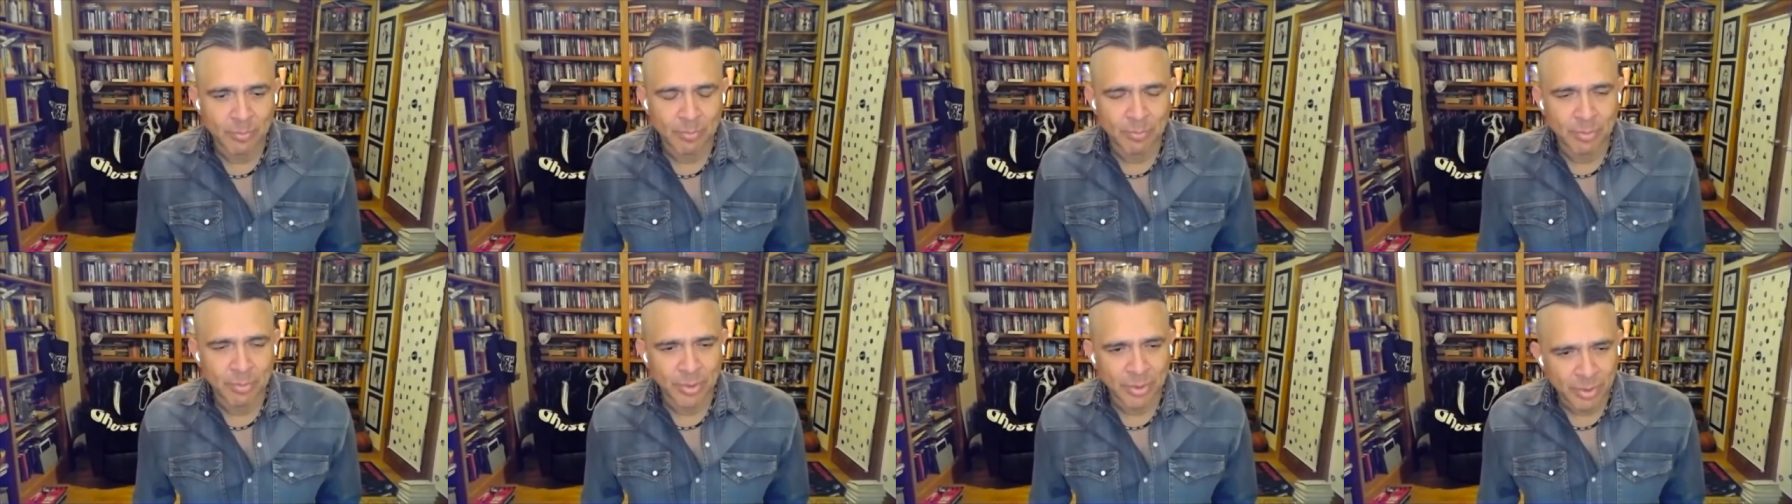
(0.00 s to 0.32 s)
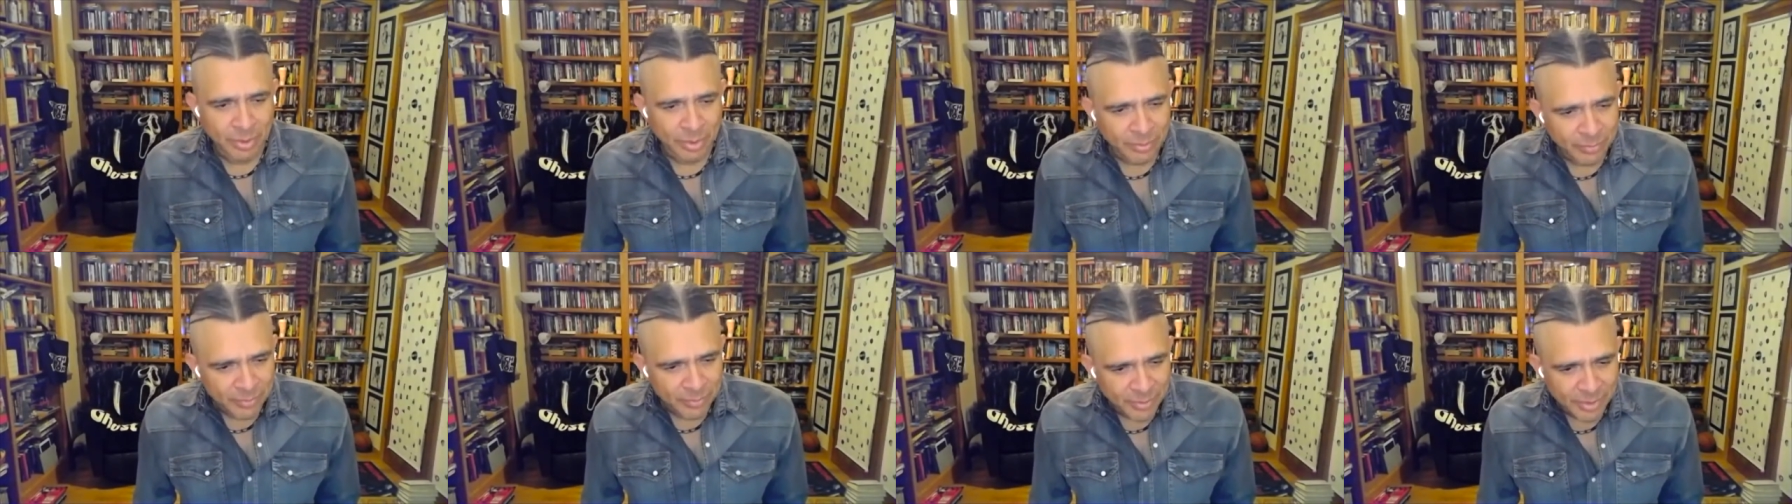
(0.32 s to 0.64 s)

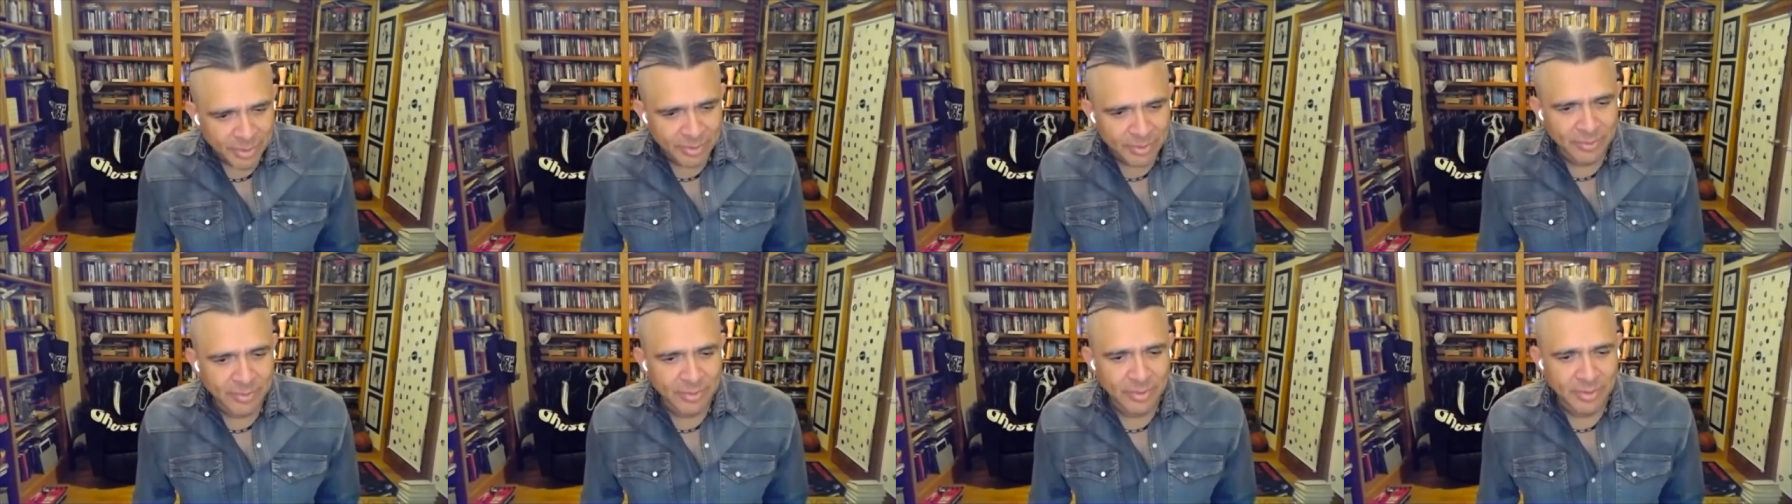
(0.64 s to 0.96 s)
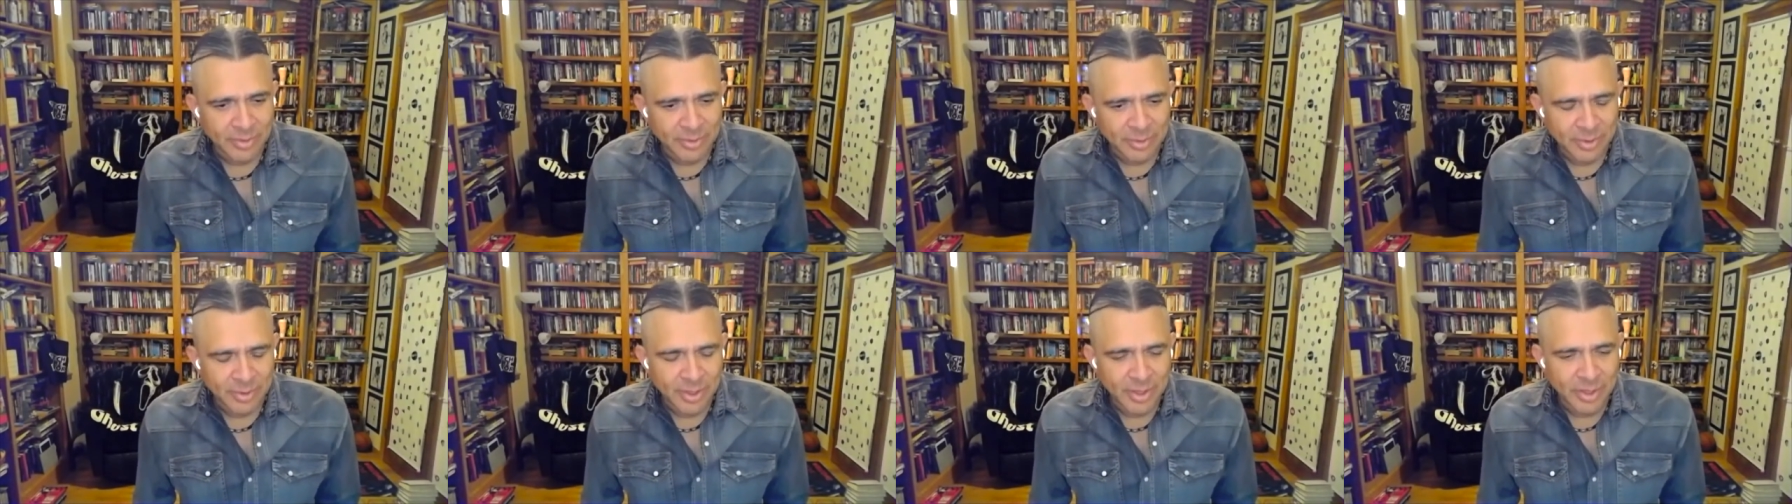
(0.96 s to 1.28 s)
perfect
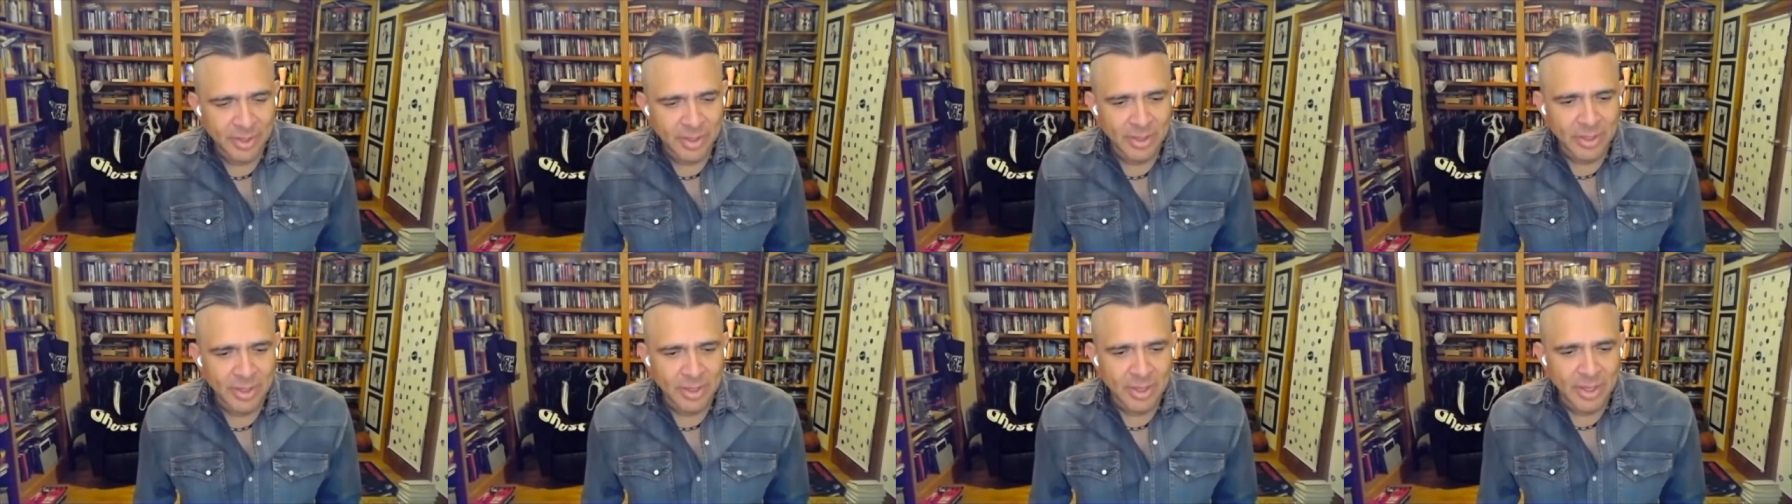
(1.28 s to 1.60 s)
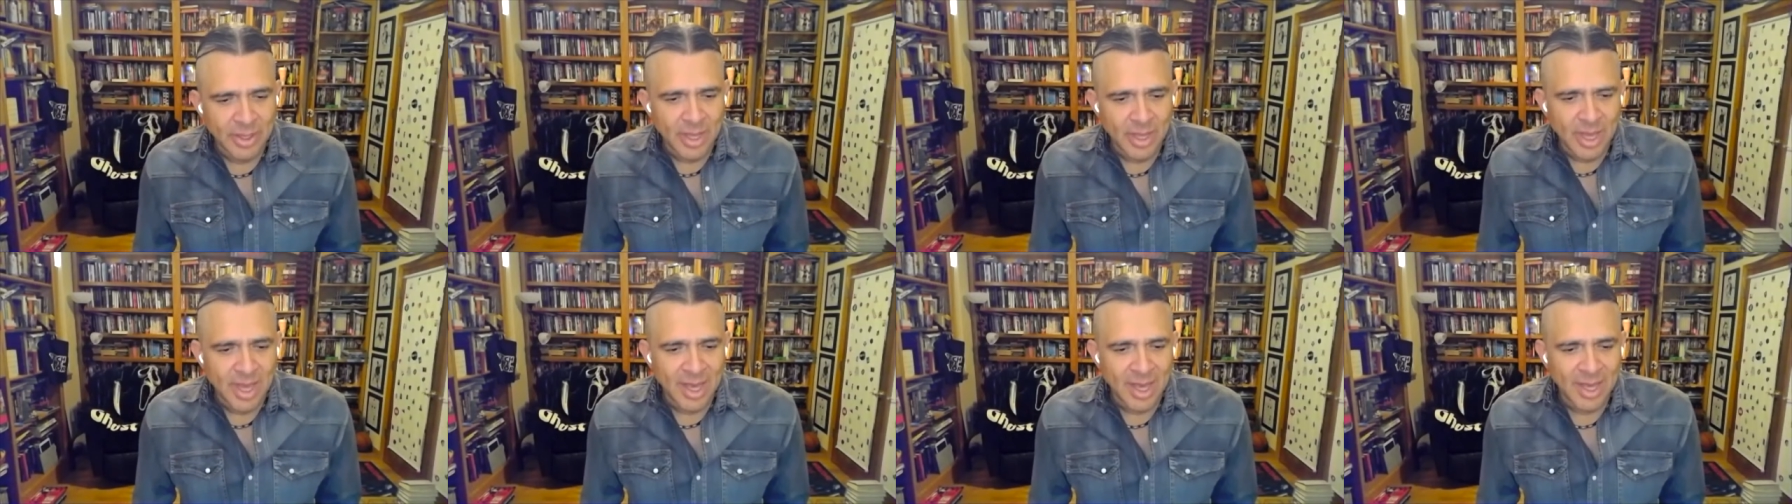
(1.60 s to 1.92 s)
that
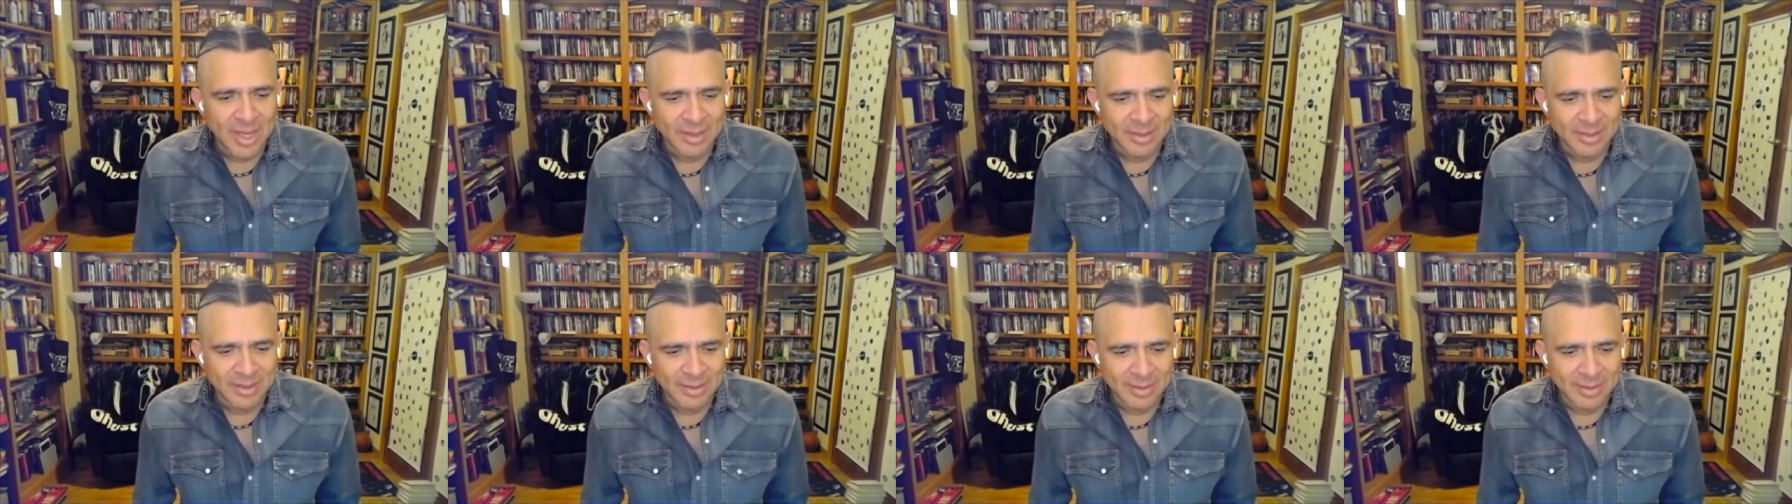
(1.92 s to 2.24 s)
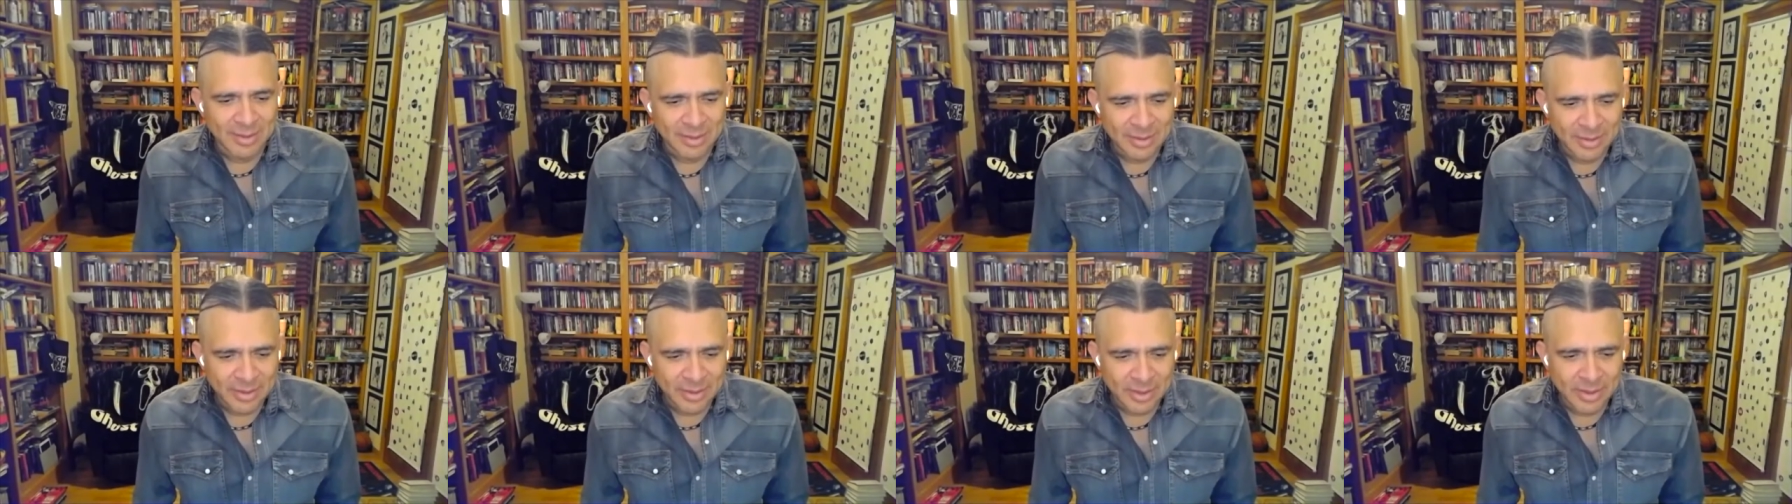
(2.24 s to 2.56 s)
I
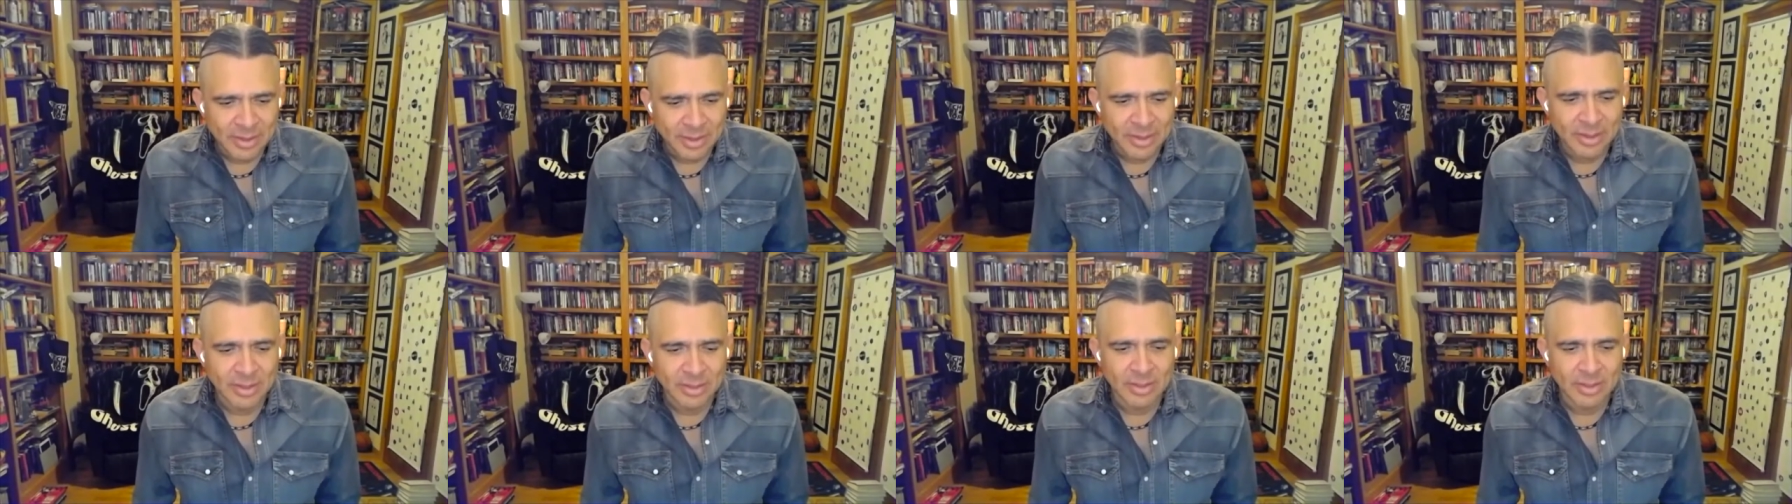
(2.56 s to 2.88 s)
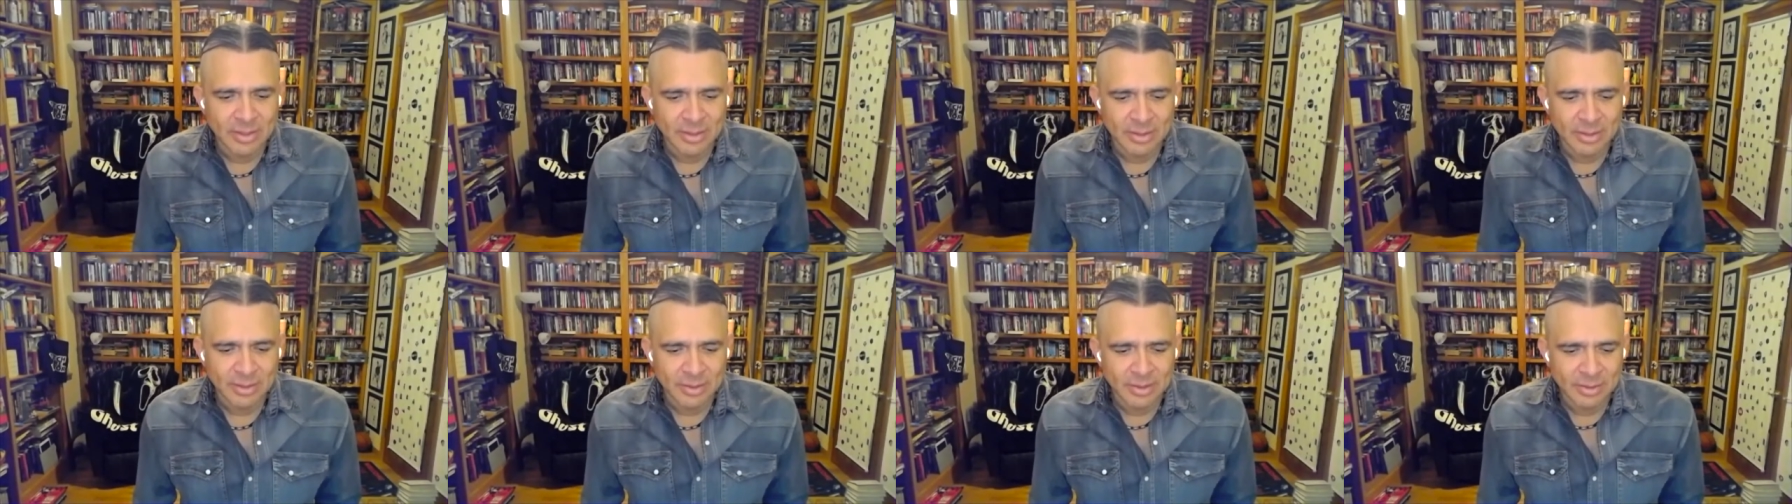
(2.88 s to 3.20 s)
think
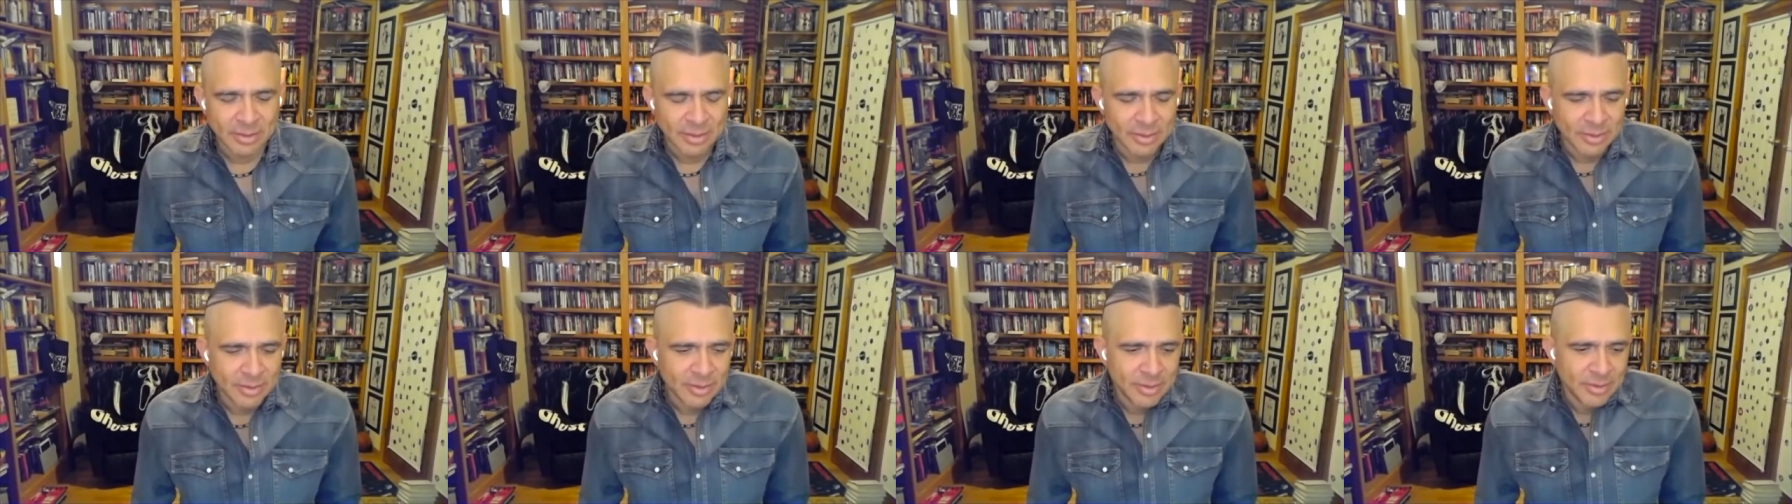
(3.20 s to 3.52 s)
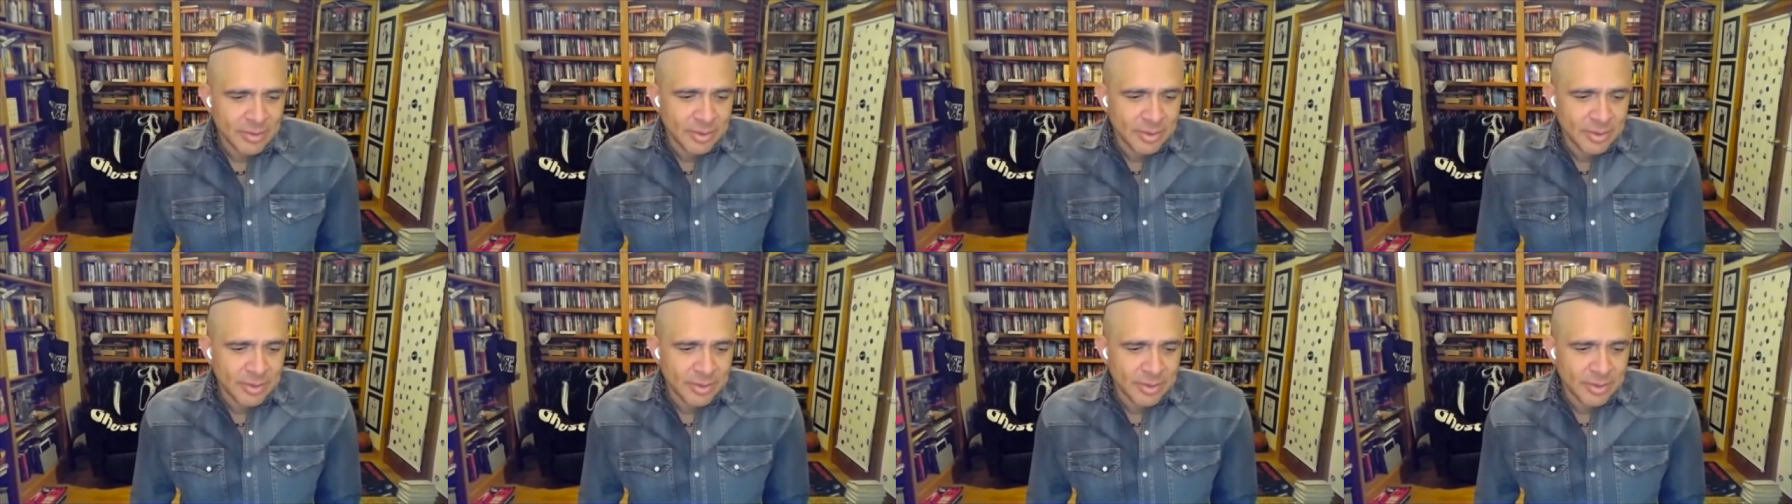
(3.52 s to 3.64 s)
the